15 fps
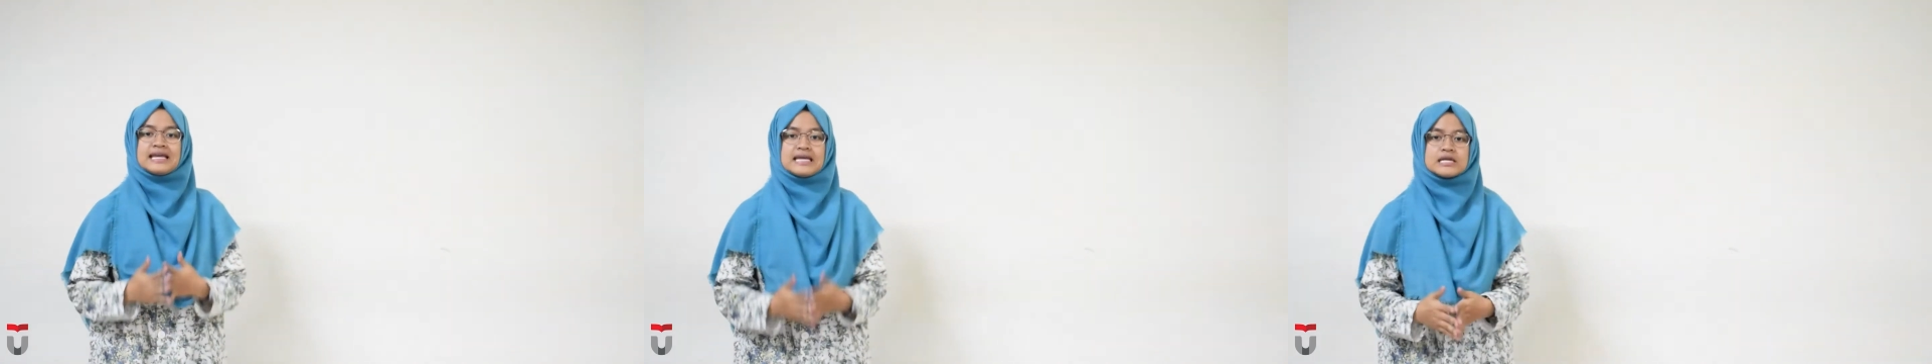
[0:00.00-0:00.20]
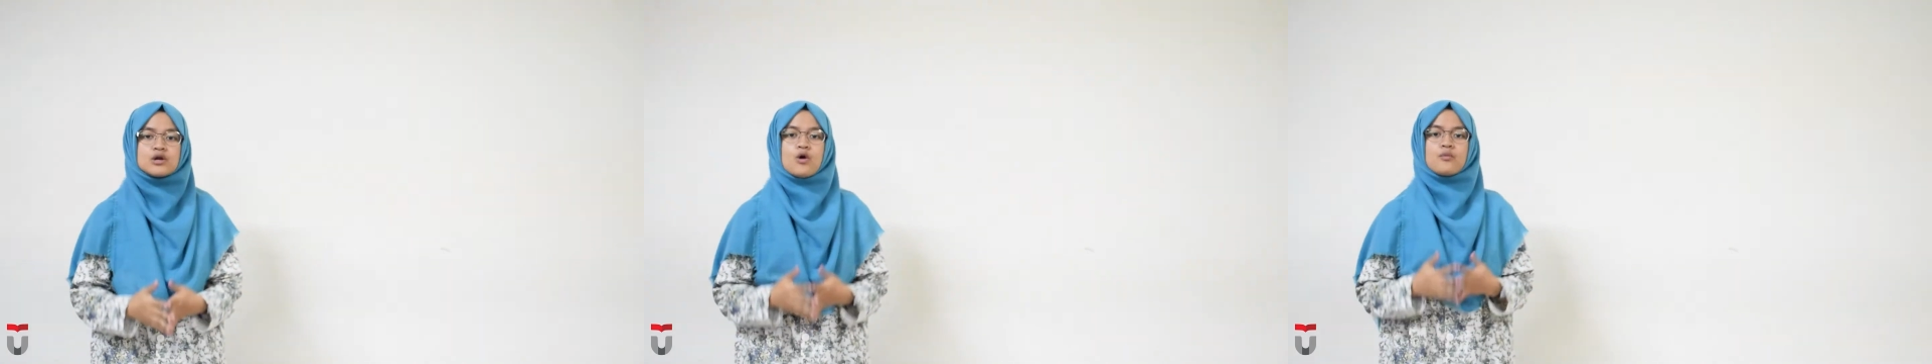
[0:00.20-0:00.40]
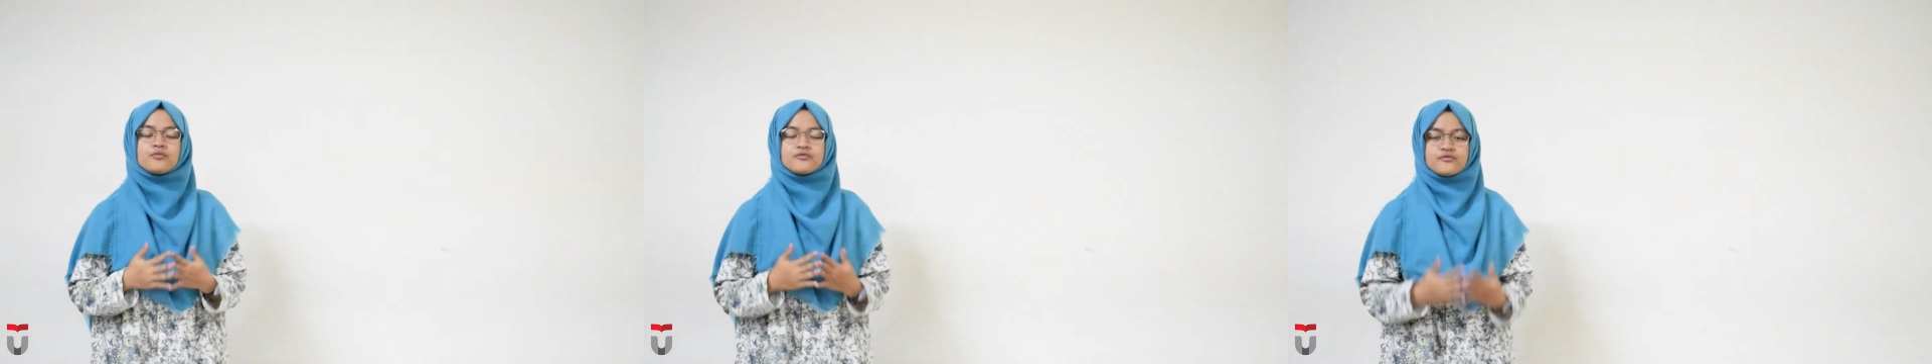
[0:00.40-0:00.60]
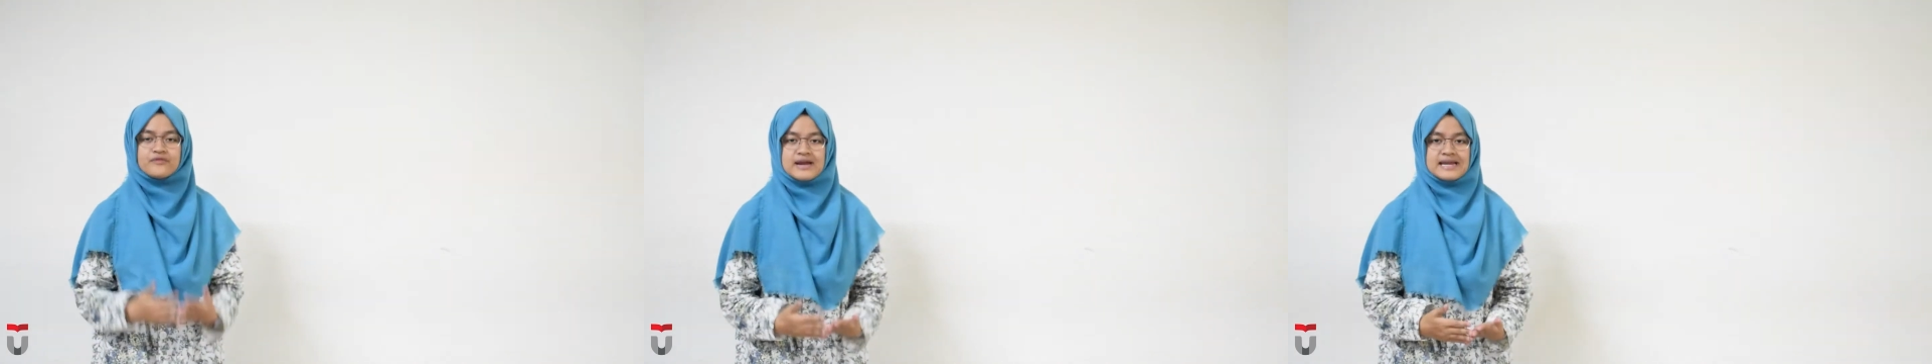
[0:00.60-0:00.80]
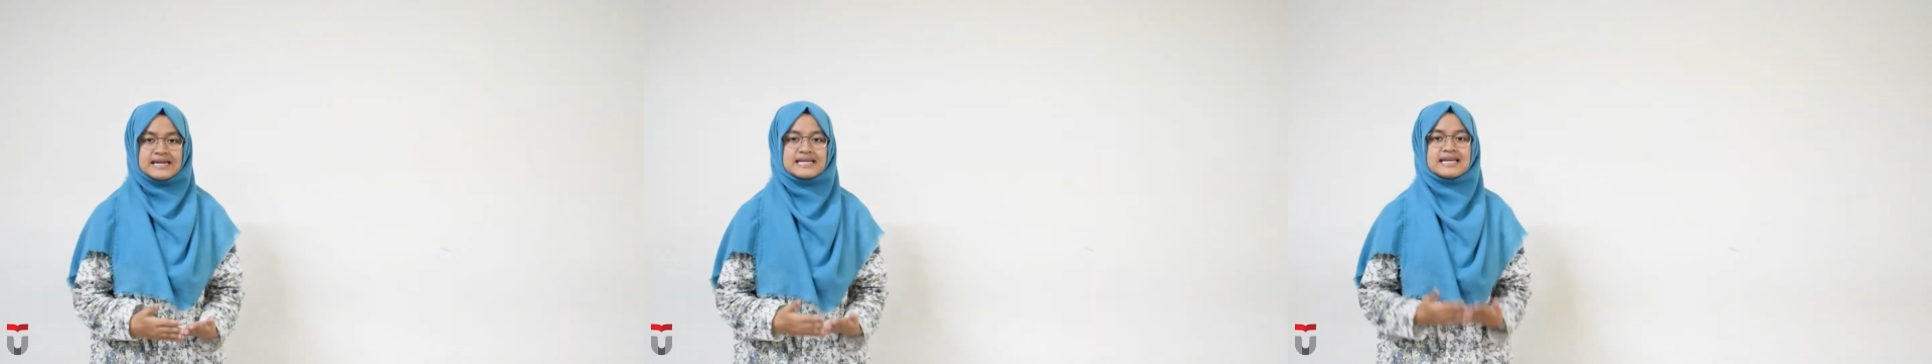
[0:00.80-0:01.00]
in
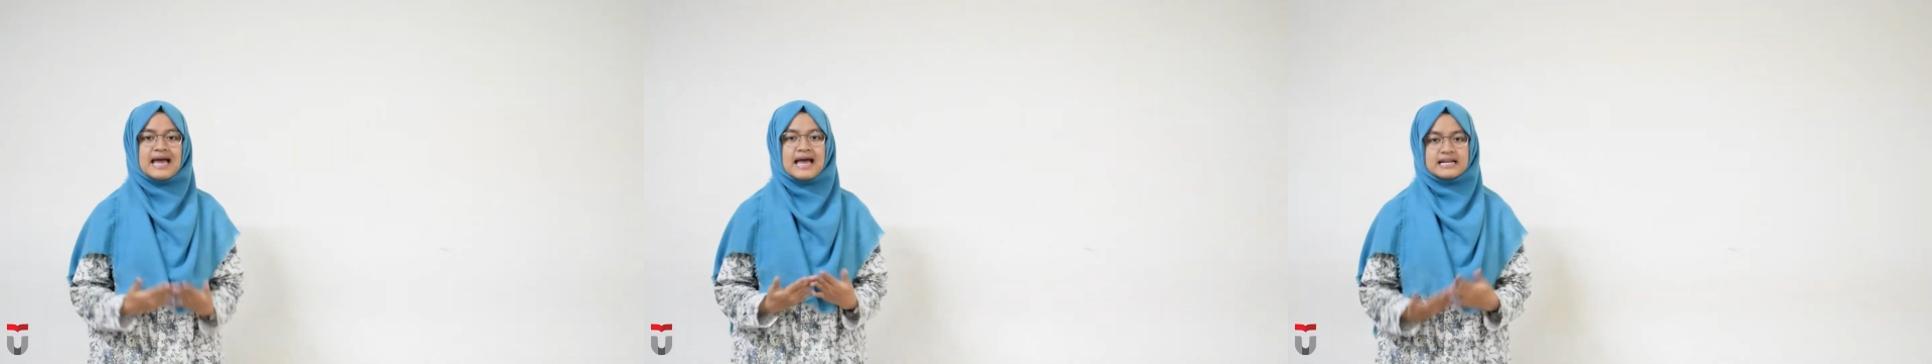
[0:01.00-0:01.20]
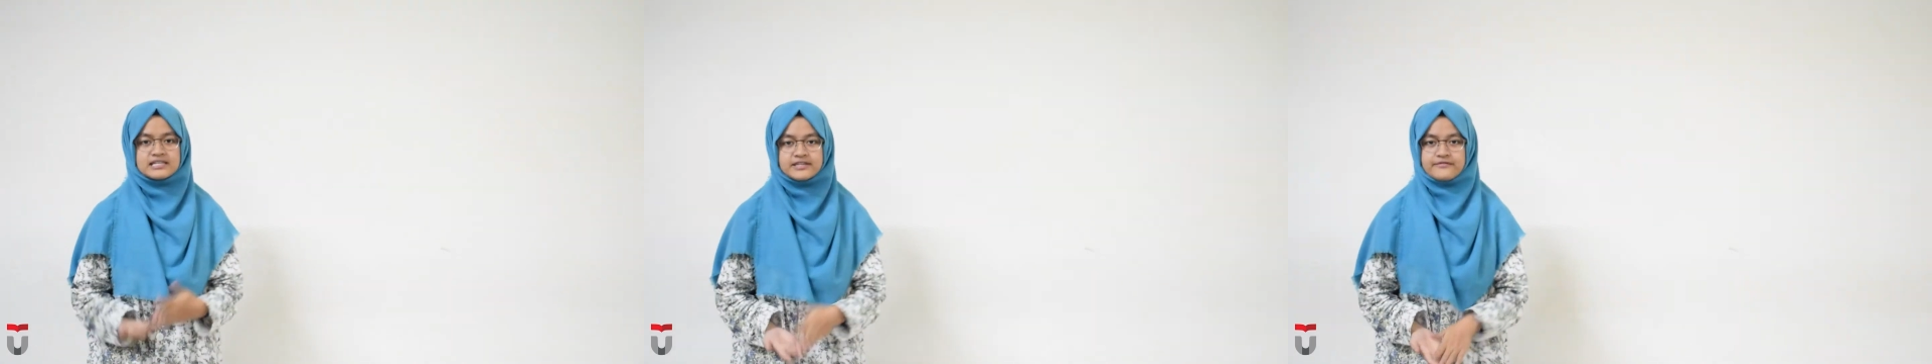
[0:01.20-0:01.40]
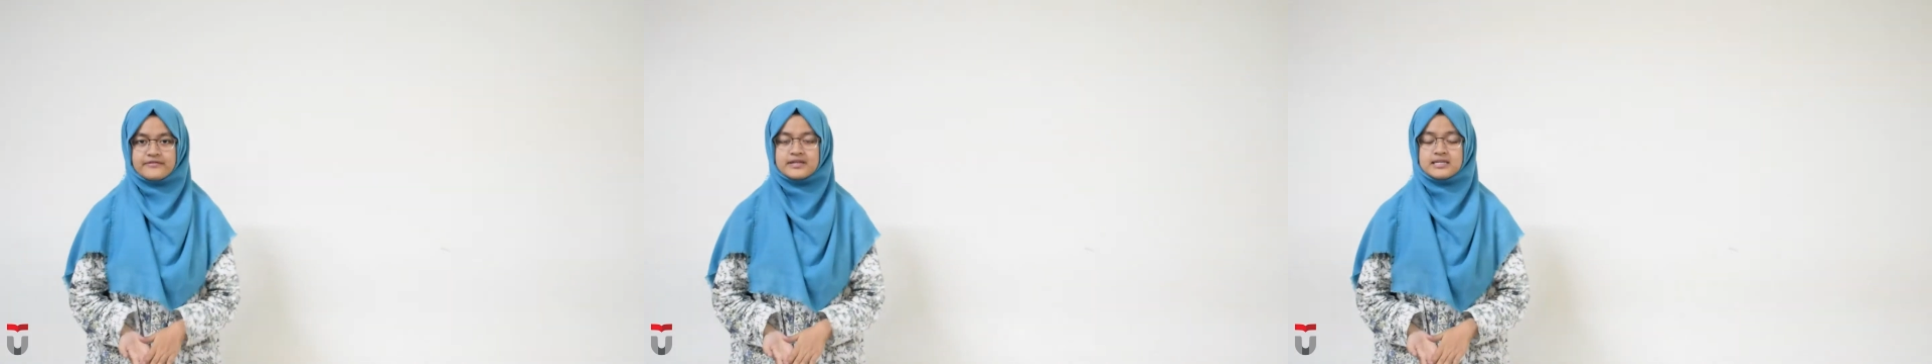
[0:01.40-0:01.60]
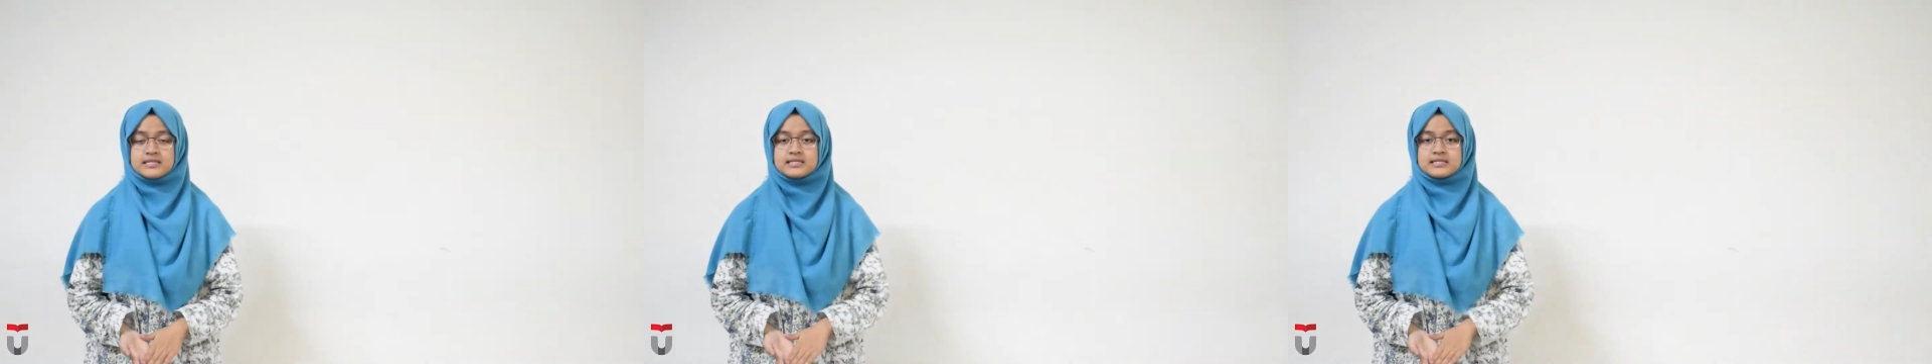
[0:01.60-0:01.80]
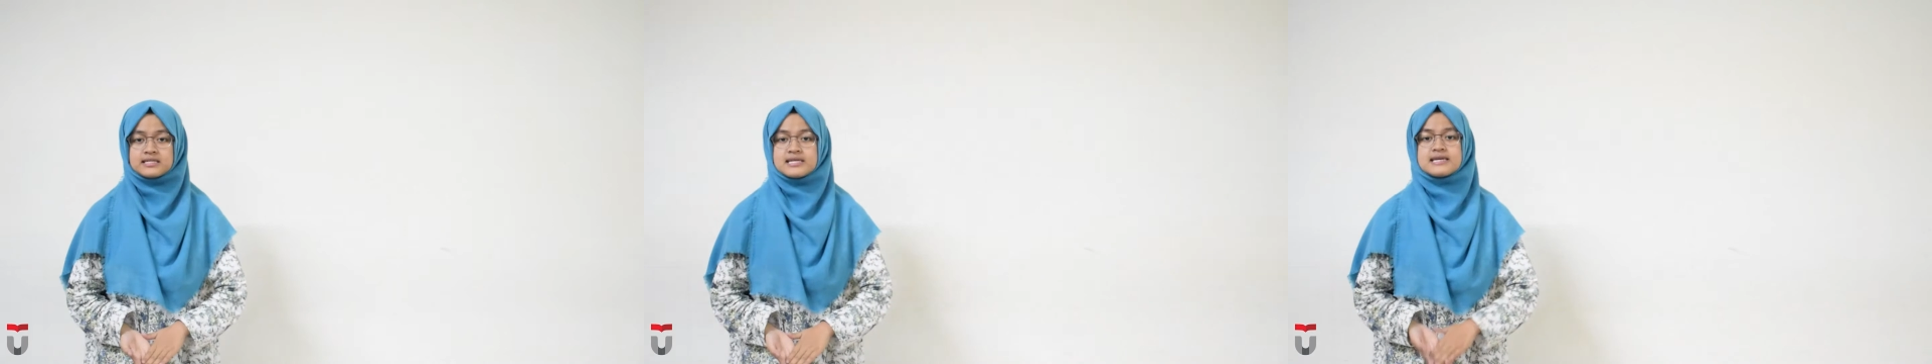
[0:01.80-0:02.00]
operating
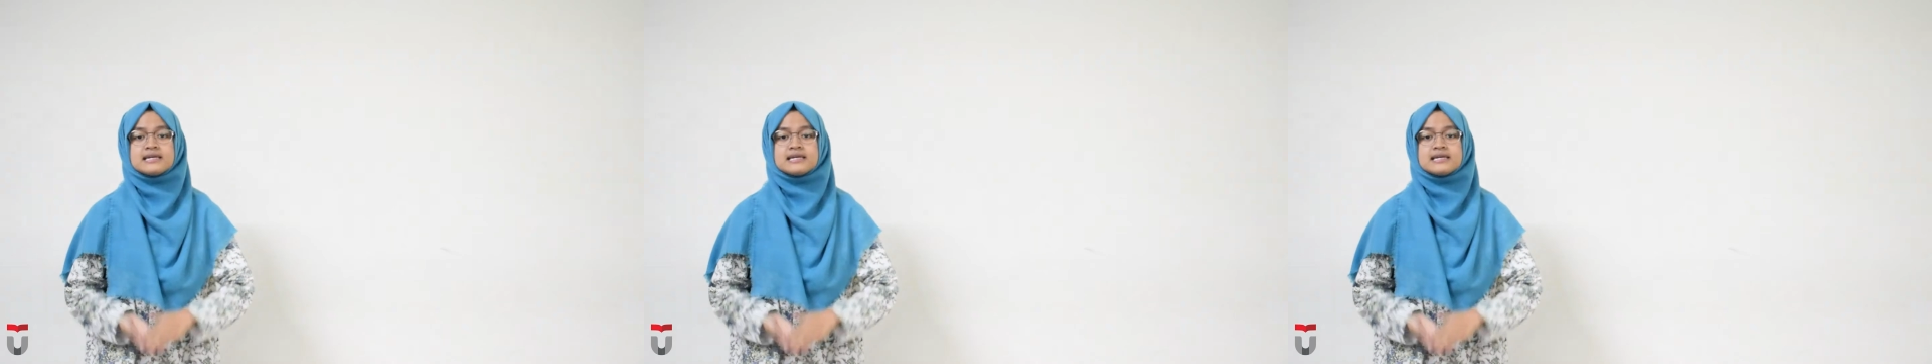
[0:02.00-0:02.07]
activities.